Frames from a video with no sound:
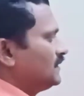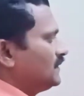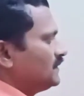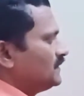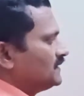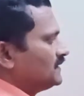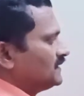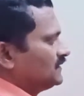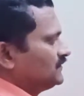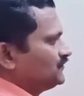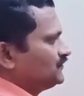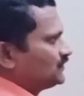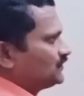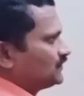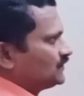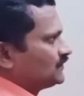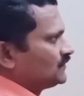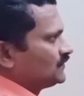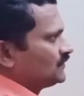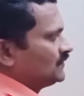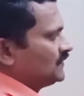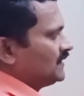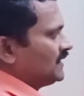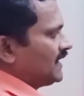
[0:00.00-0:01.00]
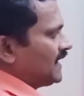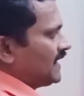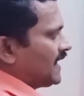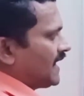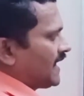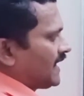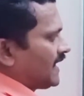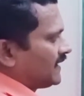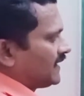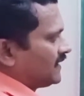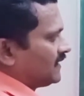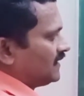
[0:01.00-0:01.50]
Therefore,
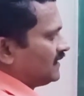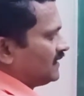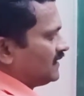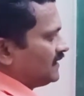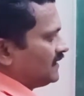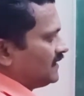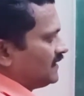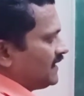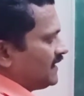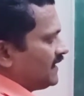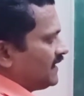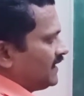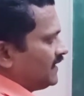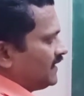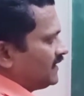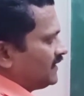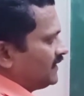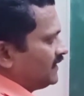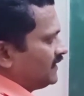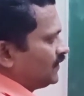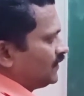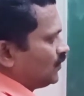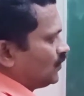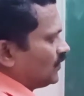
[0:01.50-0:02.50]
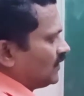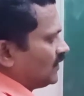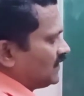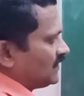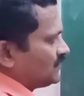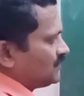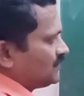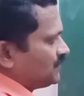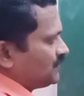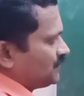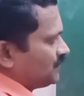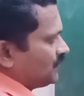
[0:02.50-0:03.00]
angle A equal
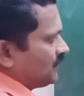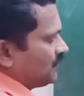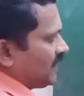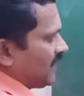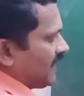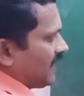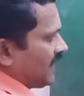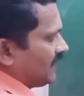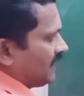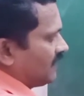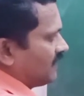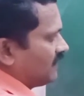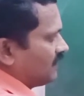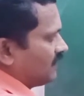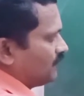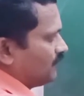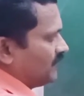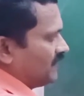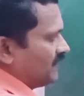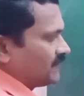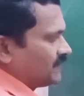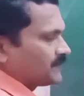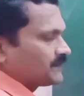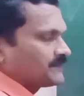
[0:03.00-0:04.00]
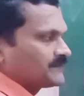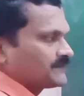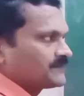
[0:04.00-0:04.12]
to angle B.